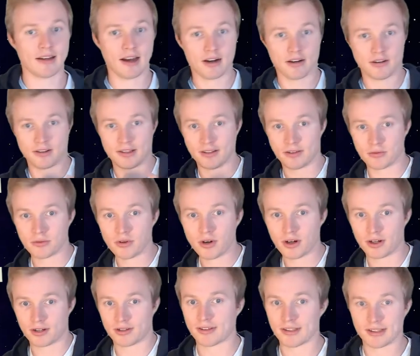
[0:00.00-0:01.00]
Are these
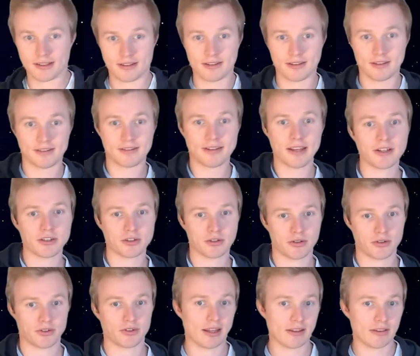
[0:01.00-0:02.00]
rocks? Is this
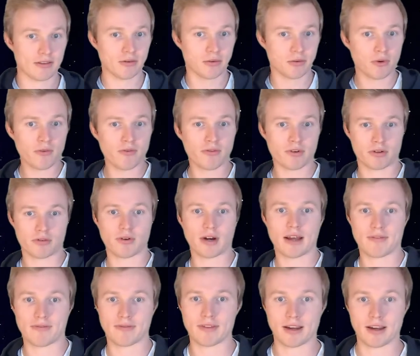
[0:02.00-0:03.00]
dangerous? Can the rover
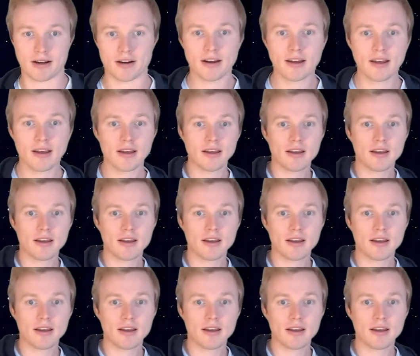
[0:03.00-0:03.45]
drive there?